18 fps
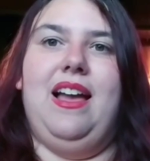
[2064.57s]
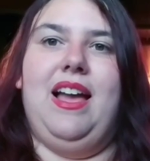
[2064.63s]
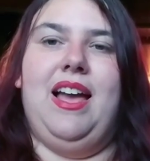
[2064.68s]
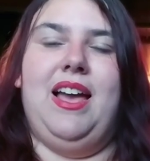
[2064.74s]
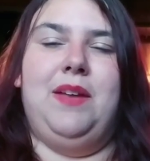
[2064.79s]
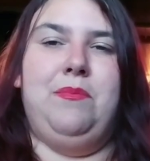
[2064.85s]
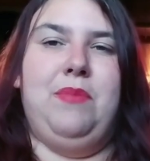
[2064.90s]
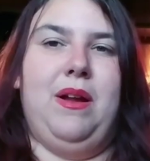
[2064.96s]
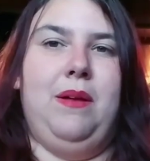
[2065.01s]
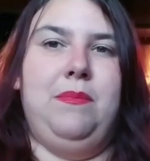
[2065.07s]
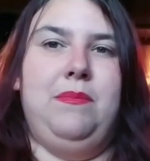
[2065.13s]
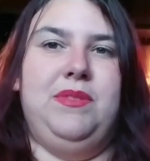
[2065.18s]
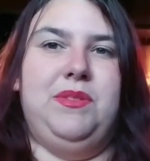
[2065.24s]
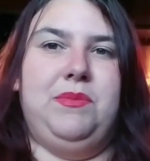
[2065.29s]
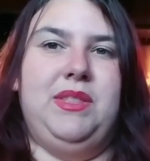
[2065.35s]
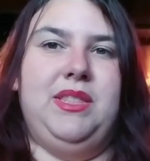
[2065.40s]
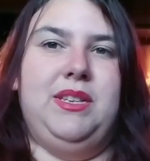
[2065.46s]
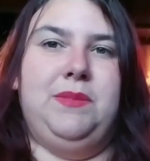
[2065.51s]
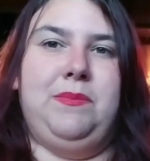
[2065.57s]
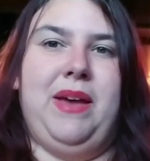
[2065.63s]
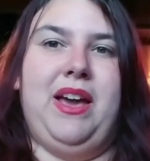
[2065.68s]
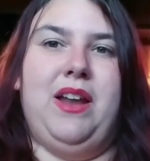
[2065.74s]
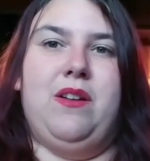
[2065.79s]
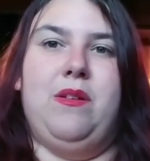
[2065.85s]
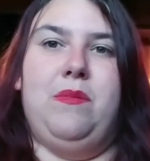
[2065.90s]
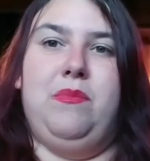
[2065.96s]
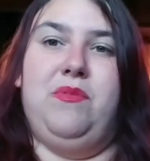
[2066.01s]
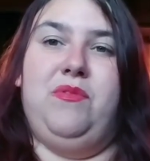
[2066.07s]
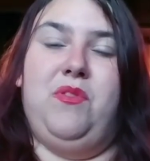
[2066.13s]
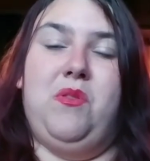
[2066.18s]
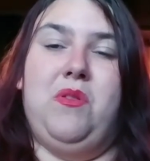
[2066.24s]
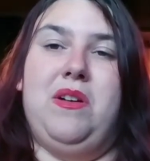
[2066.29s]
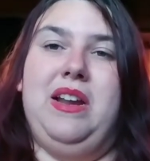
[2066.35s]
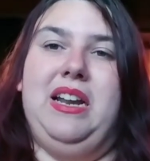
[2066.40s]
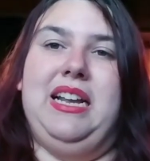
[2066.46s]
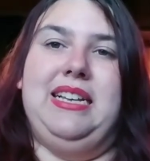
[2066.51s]
had problems with this pattern
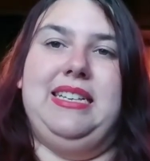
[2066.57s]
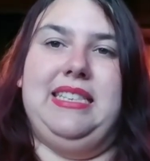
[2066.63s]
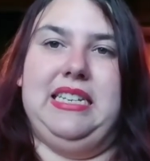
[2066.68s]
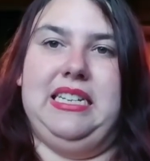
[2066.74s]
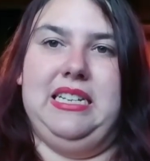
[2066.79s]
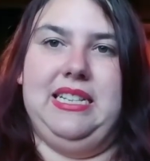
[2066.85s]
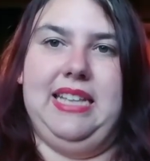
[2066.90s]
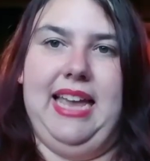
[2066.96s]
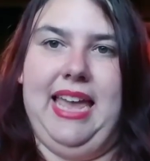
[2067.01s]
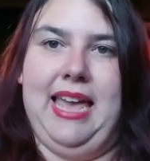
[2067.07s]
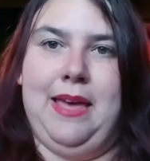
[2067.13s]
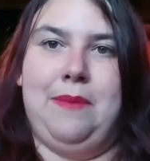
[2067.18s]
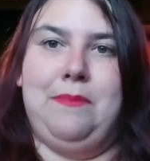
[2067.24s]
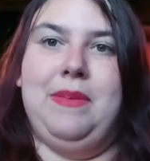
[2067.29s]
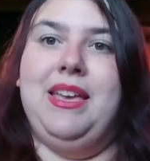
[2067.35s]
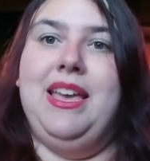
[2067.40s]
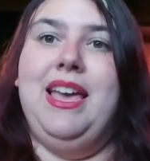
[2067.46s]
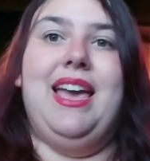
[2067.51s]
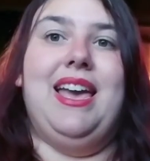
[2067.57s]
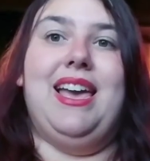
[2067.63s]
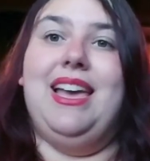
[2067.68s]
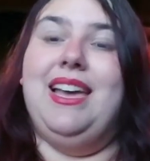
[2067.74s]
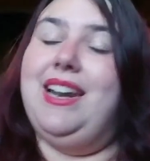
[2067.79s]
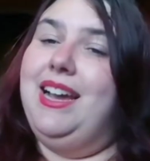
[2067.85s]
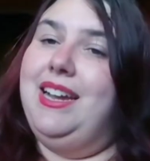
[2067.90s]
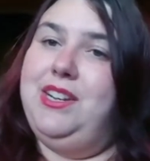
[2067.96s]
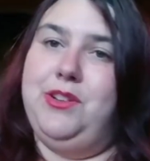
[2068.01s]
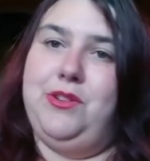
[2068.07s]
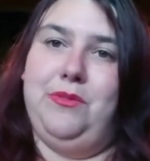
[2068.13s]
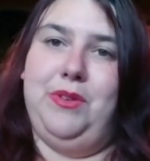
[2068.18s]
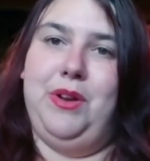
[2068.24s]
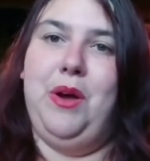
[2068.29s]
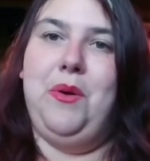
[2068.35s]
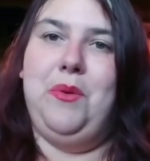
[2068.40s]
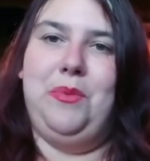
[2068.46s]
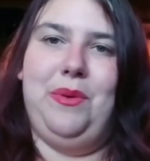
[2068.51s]
before, and I still am, and I don't
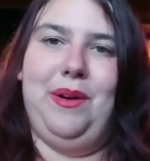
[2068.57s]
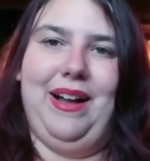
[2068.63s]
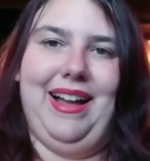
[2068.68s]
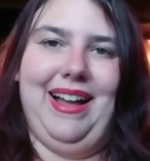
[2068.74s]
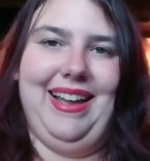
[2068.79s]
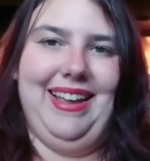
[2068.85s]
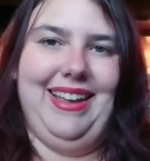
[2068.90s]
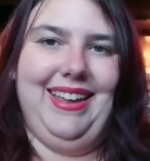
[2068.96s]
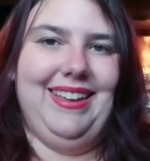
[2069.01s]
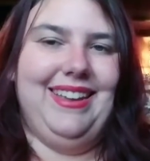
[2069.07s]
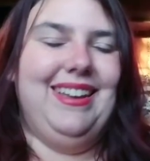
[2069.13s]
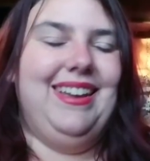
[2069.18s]
know why.